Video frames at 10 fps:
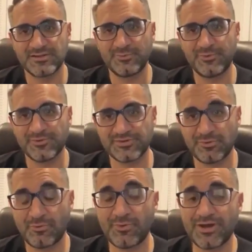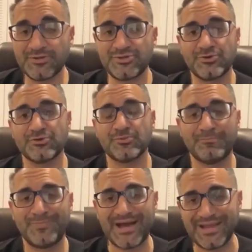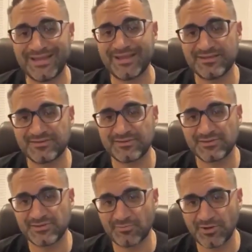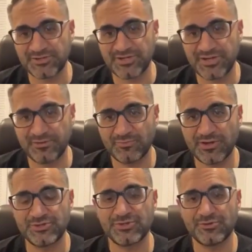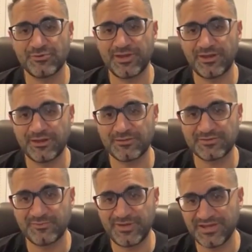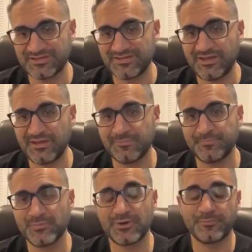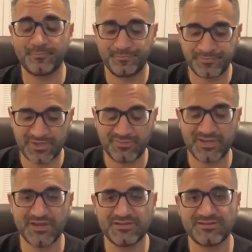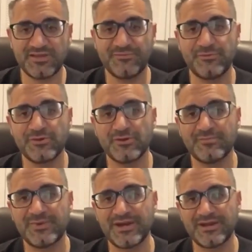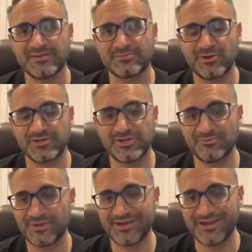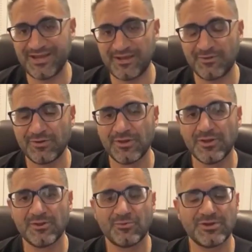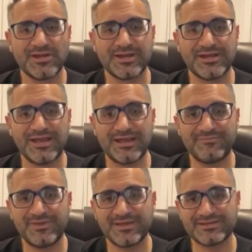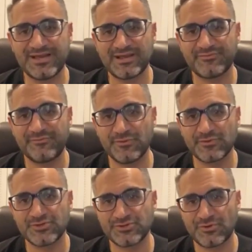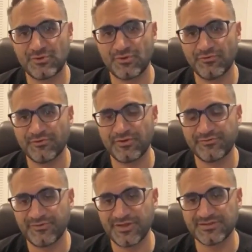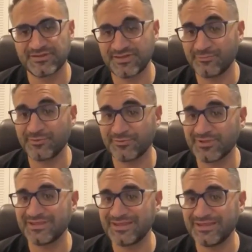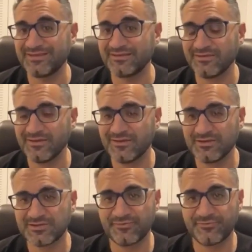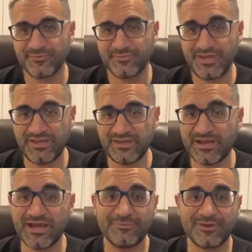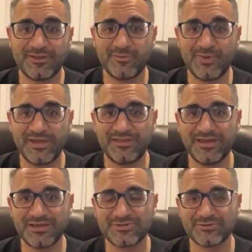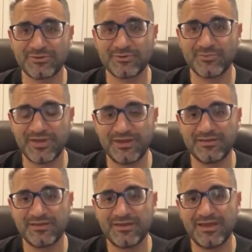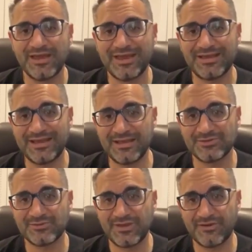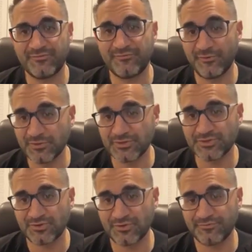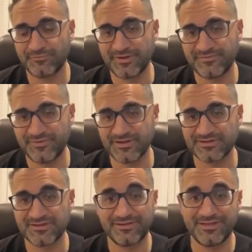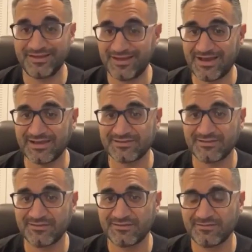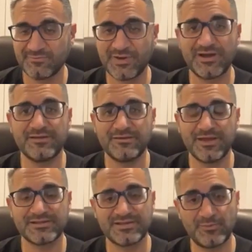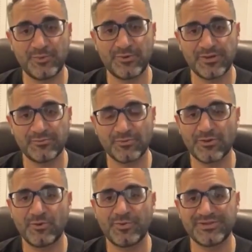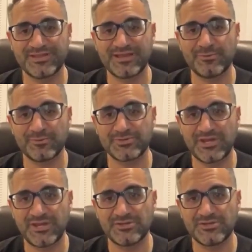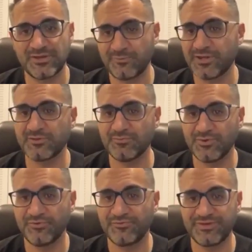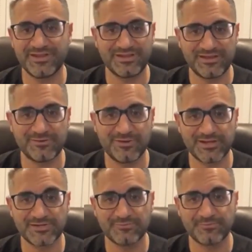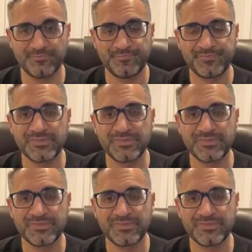Now, some people say, well, why don't you go to Binance Smart Chain? Why don't you go there to BSC? Well, because if you go to Binance Smart Chain right now, we're not going to have the exact full control over our funds that we really need. So for me, I'd rather pay the extra little bit and actually have full control over my funds than not. But at some point, we're hoping that that will change and we can move in that direction.